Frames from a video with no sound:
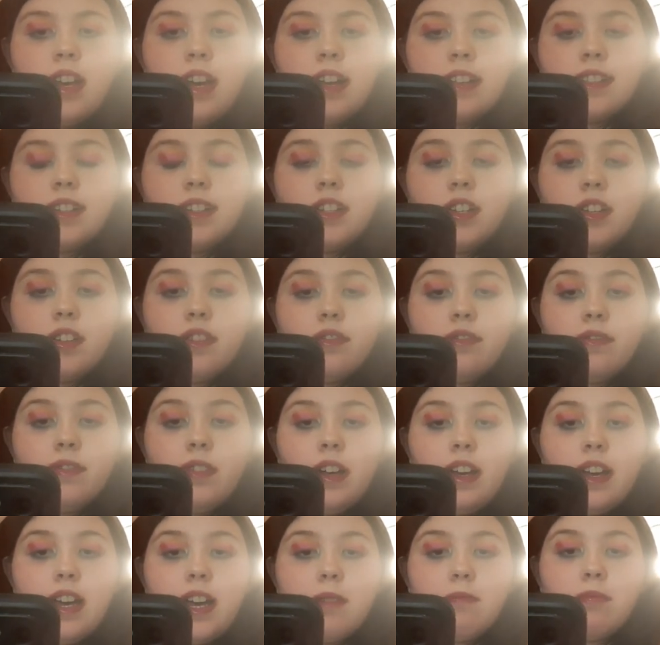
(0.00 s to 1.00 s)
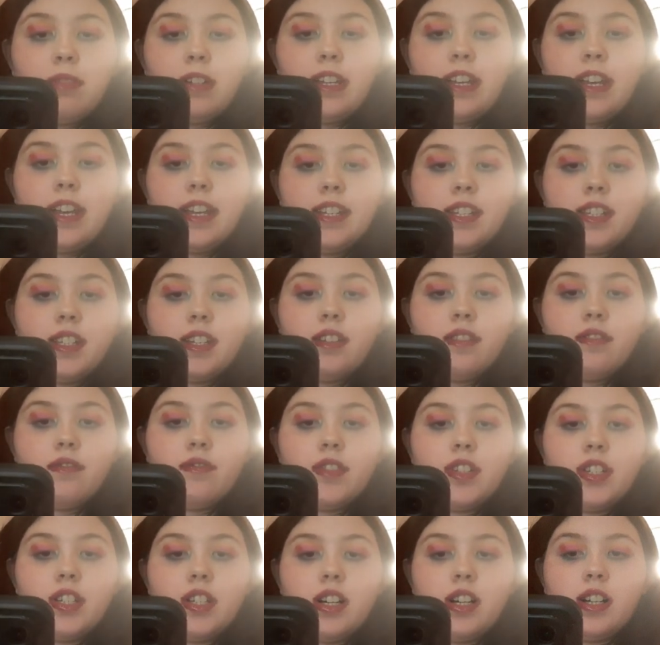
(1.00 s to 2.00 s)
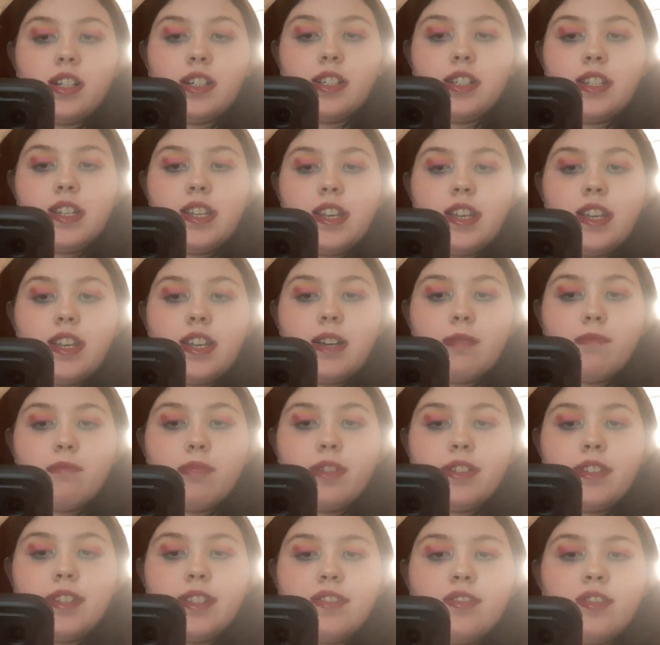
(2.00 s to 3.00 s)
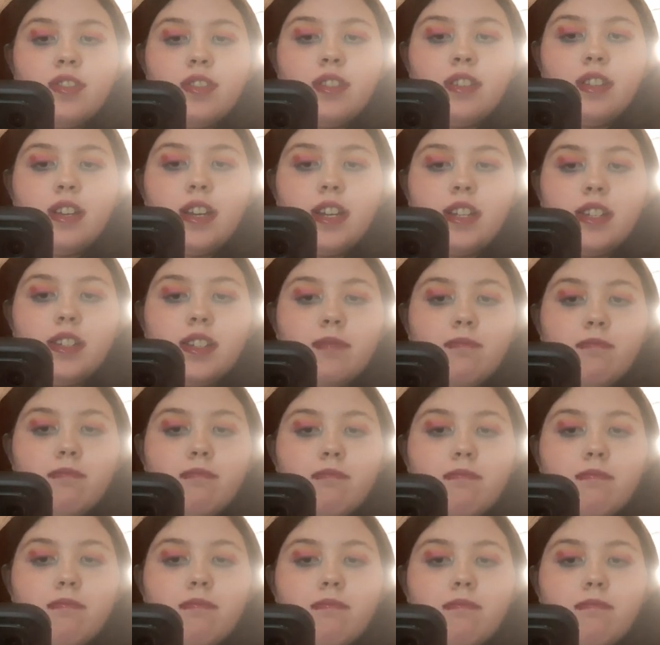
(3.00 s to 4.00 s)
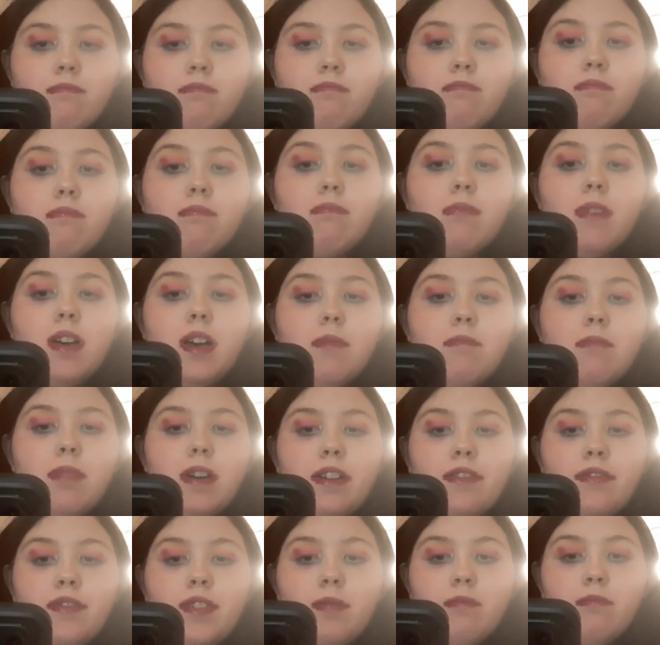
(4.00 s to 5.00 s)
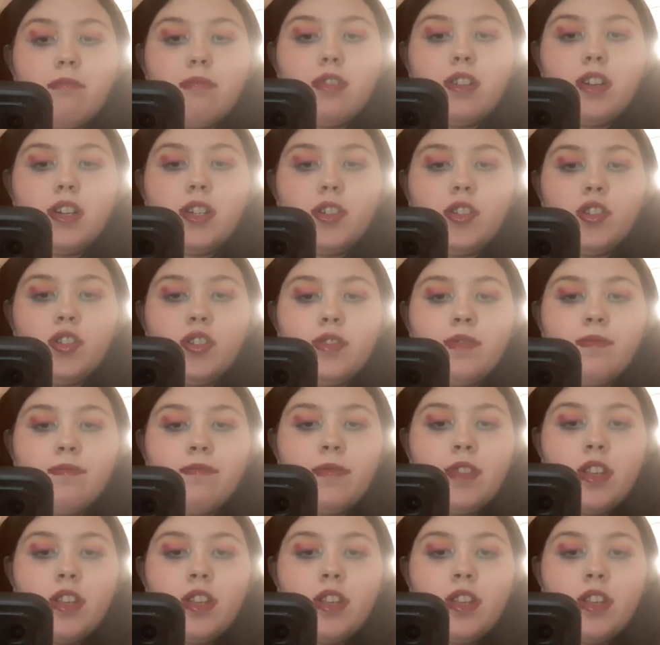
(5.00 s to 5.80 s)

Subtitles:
Has a doe-foot applicator for targeting and precision, and a buffing brush.